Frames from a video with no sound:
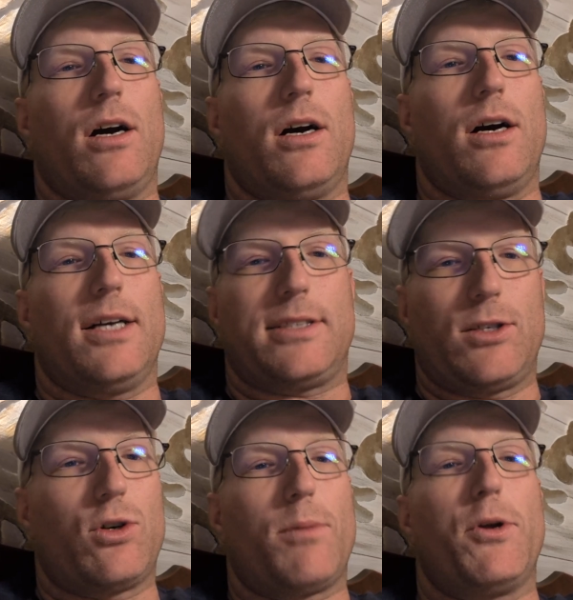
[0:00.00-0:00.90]
a
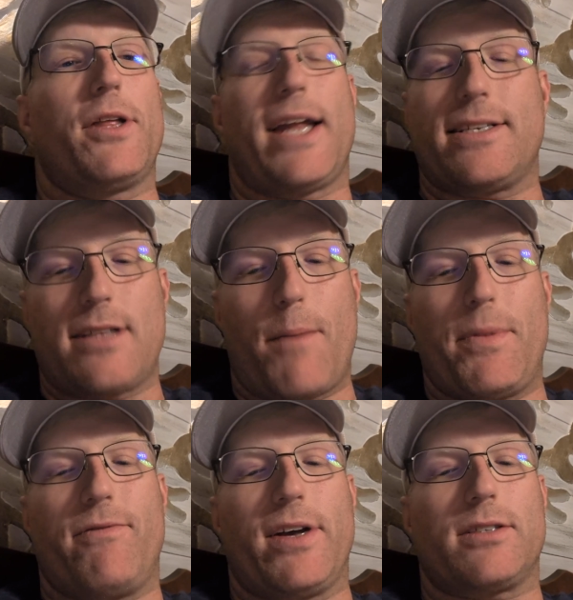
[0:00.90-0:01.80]
single computer that has not
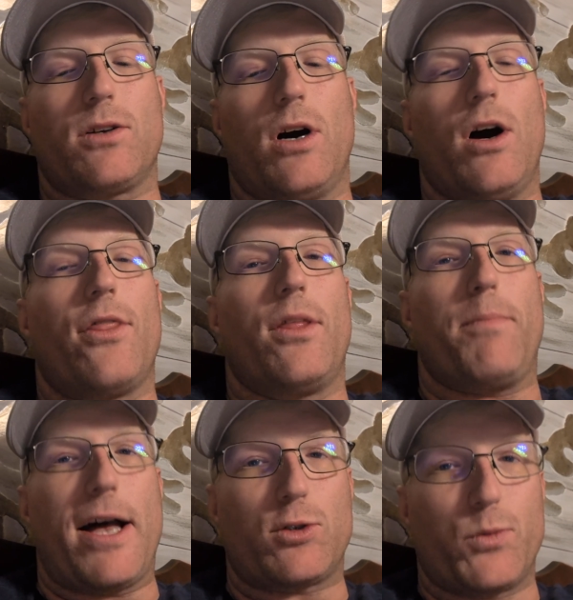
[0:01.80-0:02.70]
been fixed. The
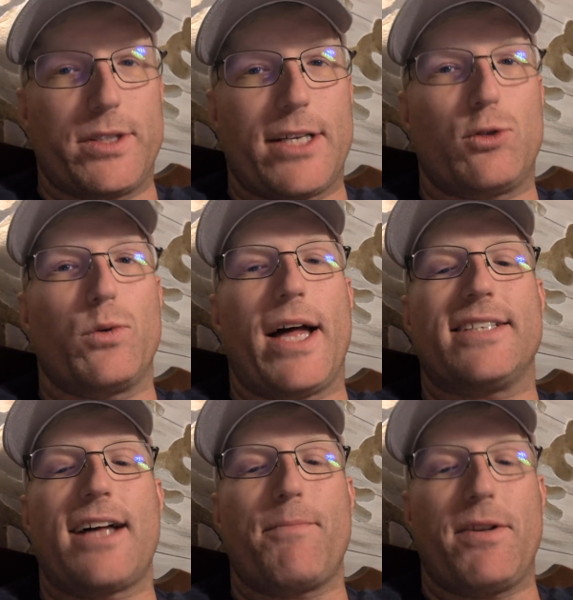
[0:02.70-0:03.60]
password reset tool that
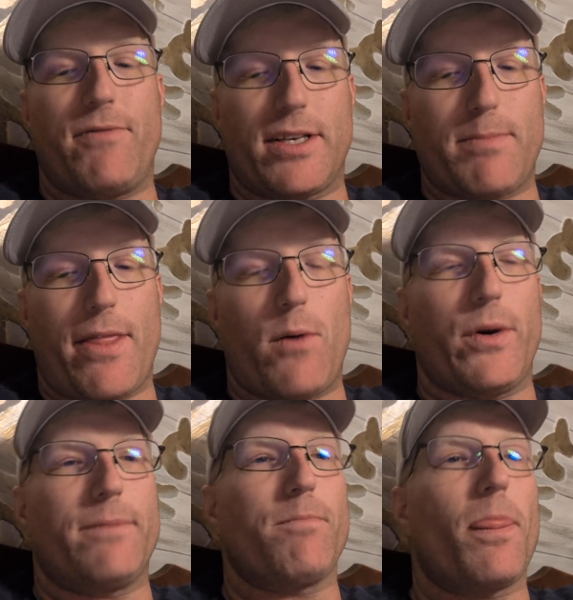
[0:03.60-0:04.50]
has not been fixed by that
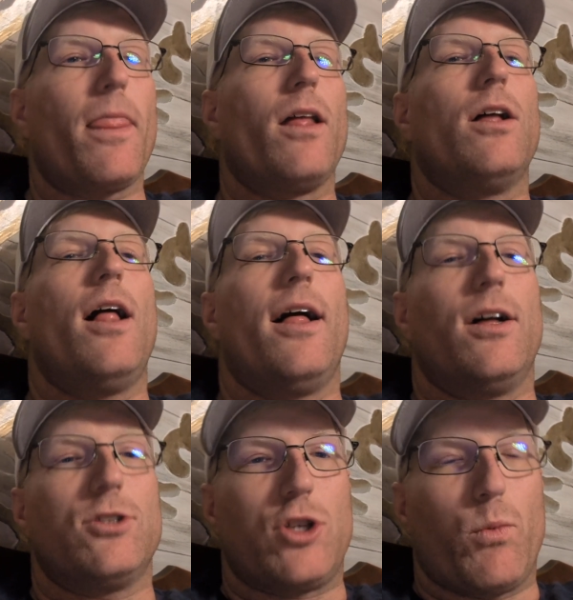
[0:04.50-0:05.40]
way.
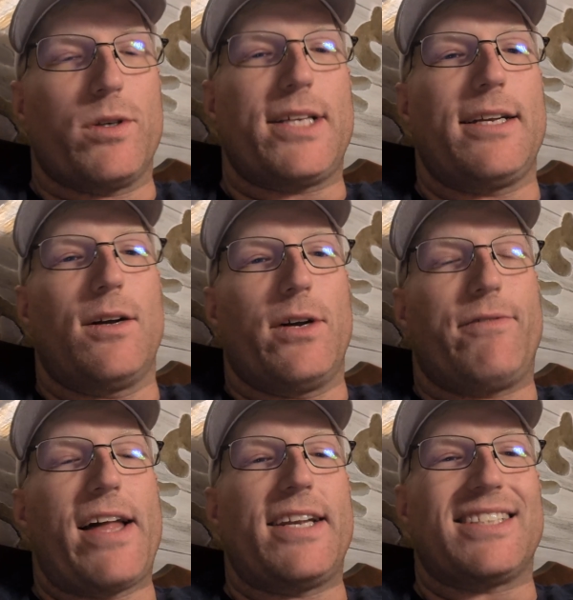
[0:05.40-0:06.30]
So
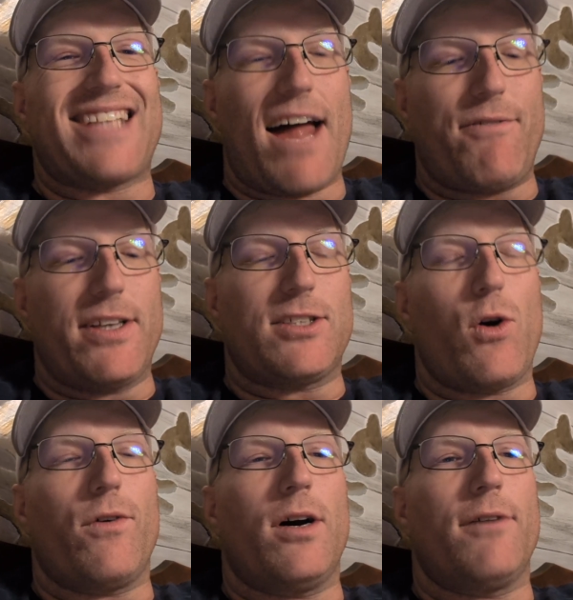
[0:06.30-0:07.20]
if that does not fix it
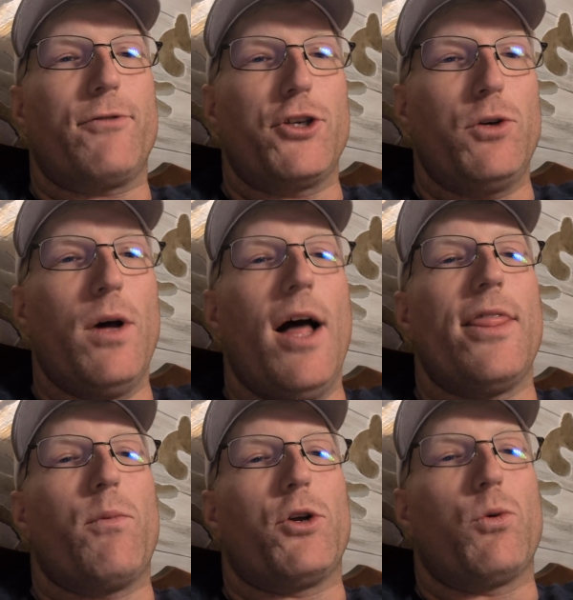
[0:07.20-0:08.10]
for you,
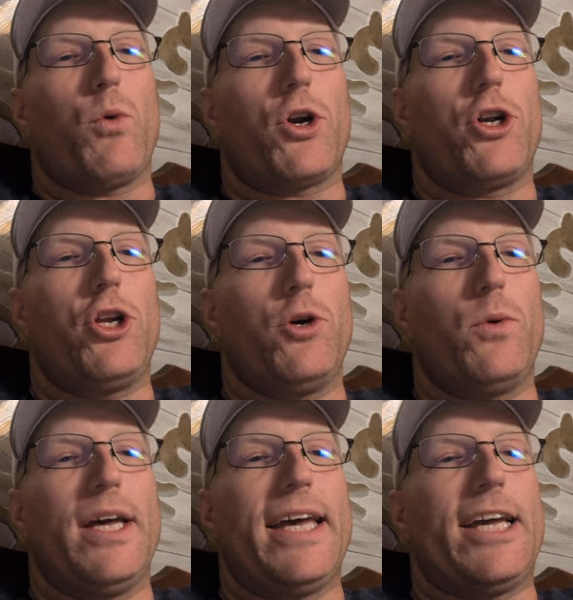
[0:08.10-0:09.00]
then what you'll want to
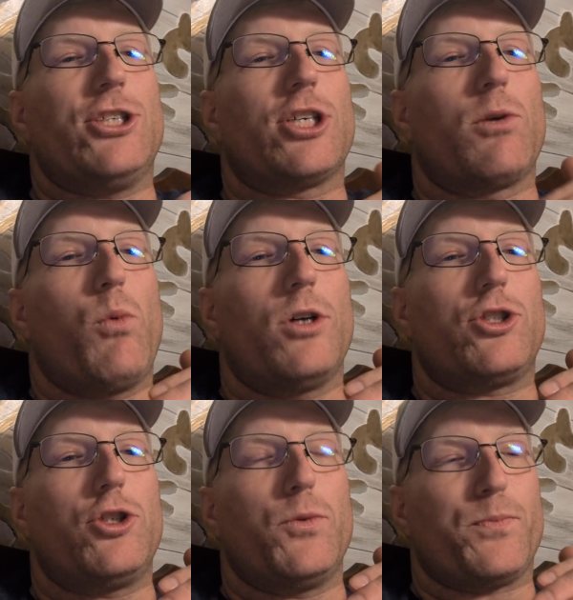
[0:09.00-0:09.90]
do is you're going to want
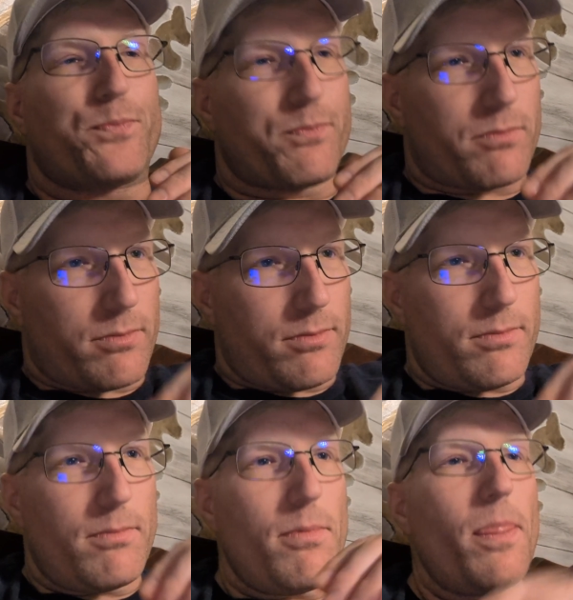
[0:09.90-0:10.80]
to
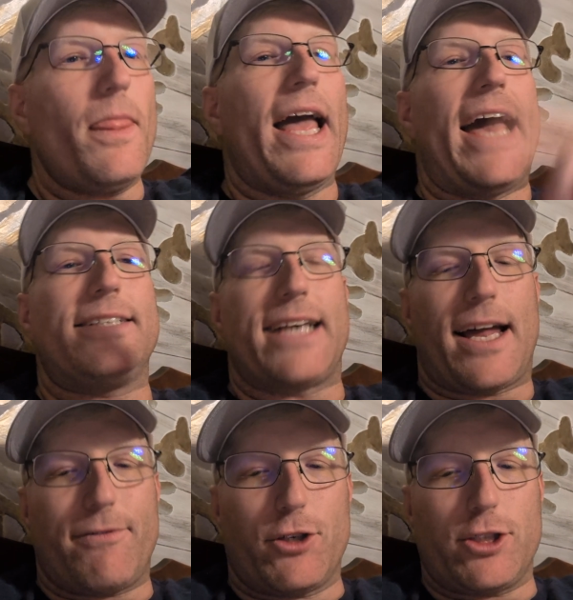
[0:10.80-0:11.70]
exit
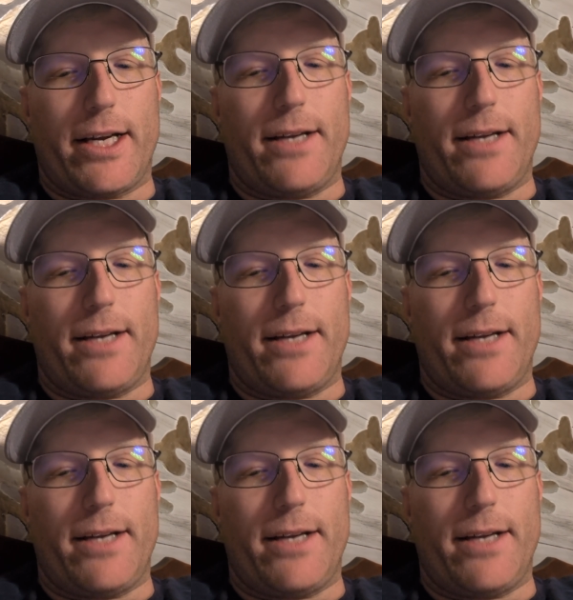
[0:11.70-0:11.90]
out of first